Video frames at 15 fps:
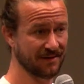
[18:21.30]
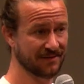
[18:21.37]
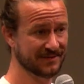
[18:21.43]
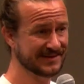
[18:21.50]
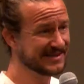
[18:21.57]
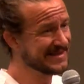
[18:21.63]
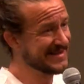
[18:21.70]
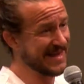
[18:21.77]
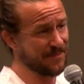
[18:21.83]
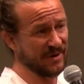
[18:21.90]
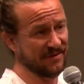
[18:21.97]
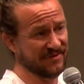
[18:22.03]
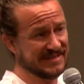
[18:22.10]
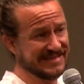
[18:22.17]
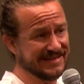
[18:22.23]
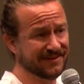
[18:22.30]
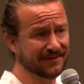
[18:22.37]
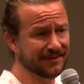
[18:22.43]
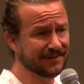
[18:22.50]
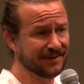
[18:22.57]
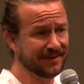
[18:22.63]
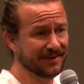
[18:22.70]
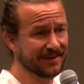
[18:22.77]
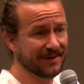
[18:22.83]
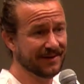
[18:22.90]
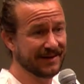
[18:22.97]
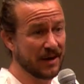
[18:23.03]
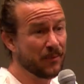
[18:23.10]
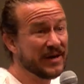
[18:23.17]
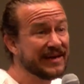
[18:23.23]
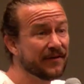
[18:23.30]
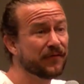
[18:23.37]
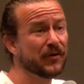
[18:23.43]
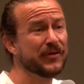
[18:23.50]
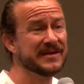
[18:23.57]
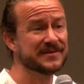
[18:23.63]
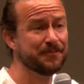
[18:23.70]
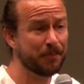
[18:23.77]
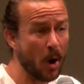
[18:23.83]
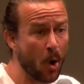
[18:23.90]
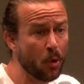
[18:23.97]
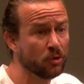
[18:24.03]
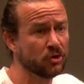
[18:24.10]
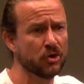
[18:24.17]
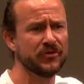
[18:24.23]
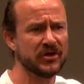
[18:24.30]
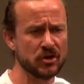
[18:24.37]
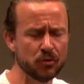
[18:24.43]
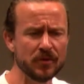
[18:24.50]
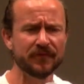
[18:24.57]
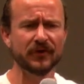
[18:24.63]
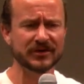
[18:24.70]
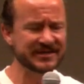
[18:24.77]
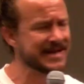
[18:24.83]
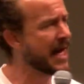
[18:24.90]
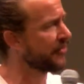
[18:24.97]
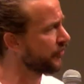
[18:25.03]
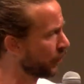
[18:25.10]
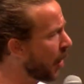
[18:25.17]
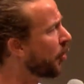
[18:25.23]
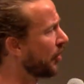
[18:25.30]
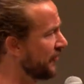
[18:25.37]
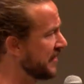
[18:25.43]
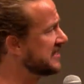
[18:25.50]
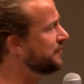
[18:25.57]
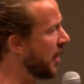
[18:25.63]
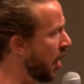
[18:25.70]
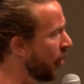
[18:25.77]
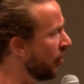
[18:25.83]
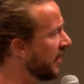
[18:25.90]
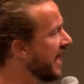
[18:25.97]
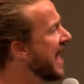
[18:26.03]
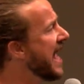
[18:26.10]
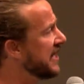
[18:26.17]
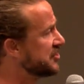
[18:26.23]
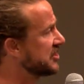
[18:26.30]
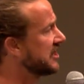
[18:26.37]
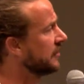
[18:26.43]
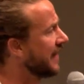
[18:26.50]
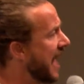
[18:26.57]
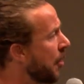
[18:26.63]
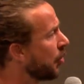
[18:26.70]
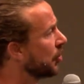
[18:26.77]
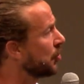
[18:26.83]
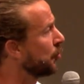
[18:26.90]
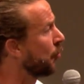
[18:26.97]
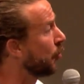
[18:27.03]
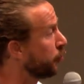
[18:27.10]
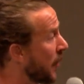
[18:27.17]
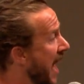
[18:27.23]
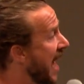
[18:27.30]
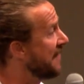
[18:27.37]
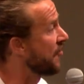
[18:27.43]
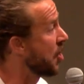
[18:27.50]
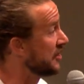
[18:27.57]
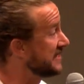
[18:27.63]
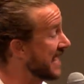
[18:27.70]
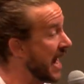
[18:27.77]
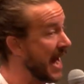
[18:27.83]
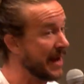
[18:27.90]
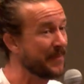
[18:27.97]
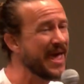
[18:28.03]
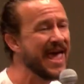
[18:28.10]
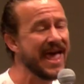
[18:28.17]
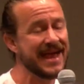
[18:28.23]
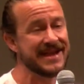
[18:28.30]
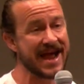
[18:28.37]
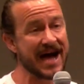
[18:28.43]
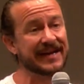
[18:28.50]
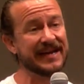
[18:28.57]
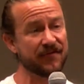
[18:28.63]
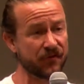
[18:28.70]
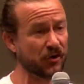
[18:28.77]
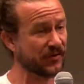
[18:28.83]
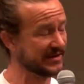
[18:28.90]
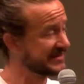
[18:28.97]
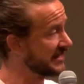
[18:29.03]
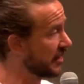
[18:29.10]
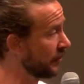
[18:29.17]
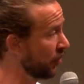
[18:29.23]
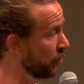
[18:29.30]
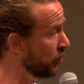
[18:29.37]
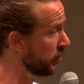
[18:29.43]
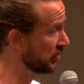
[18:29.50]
This isn't that big of a deal. Can we give her this bone? Could the universe not throw her this bone and just allow her to arrive on time and not give her this terrible Uber